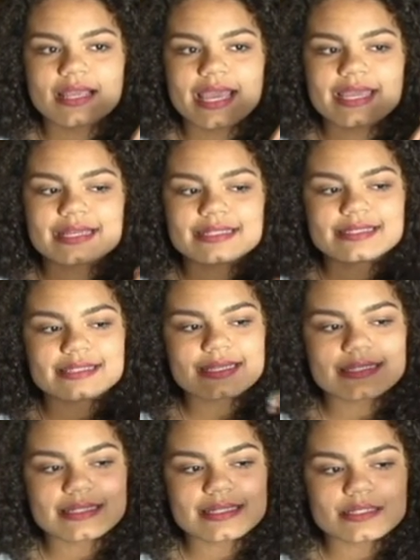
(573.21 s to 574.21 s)
a
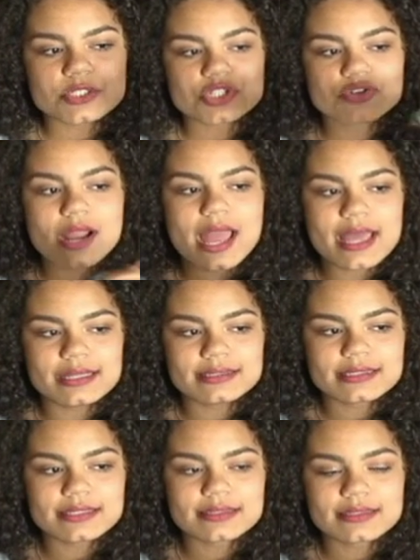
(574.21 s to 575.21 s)
consistent
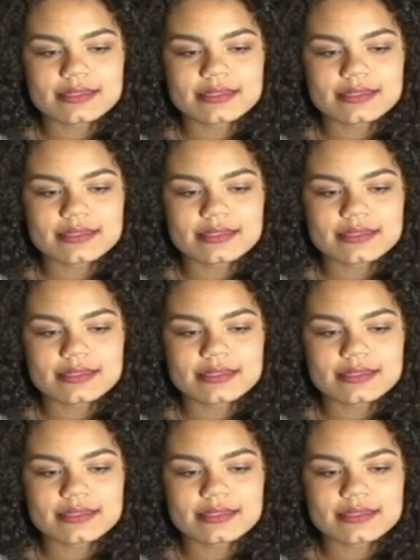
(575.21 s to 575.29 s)
trend,